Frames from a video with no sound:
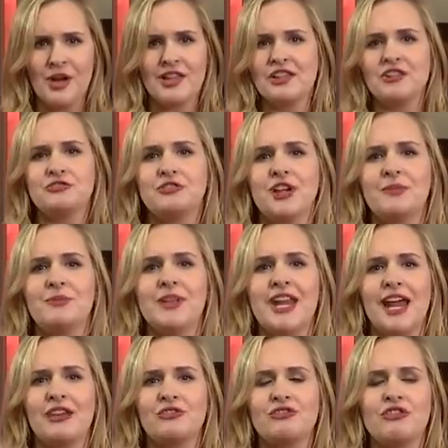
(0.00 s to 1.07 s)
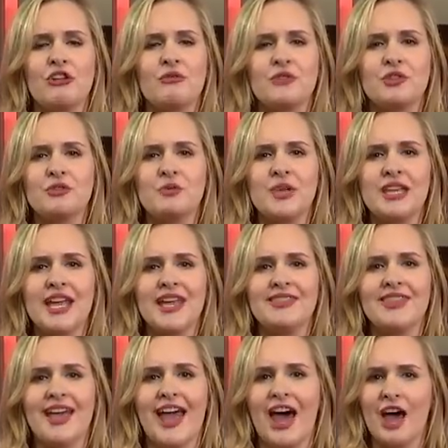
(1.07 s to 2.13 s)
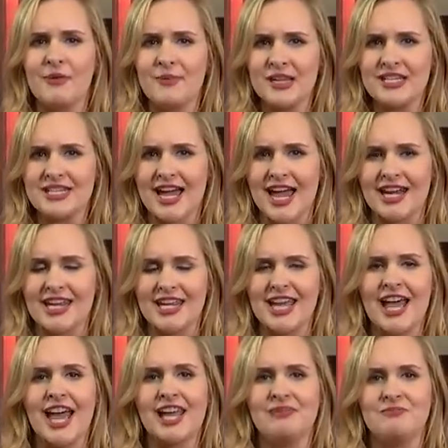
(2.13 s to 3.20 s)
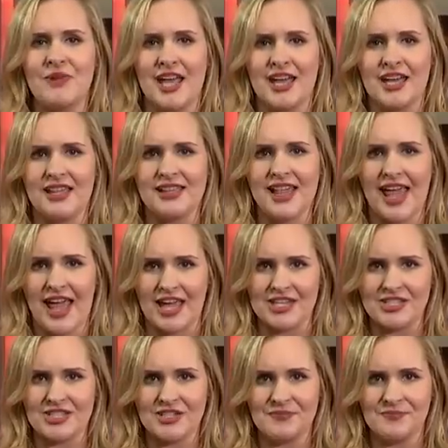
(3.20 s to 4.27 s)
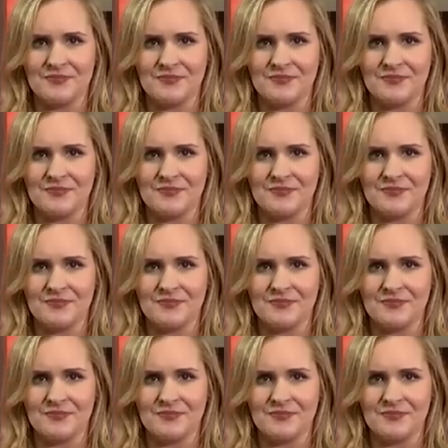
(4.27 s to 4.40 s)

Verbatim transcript: President Trump announced over the weekend that al-Baghdadi had met his end.